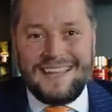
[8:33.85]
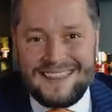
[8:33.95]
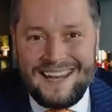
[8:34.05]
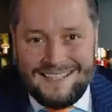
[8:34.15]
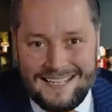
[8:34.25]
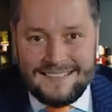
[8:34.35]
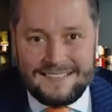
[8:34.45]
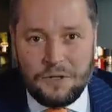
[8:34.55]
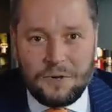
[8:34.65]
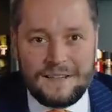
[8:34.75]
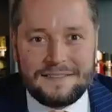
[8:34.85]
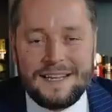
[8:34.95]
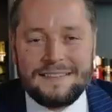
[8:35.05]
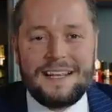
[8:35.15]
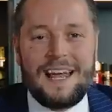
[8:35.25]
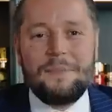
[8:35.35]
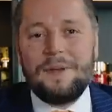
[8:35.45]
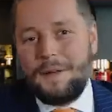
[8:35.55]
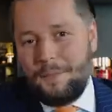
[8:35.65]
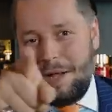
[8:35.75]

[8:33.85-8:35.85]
And then I see you guys next time.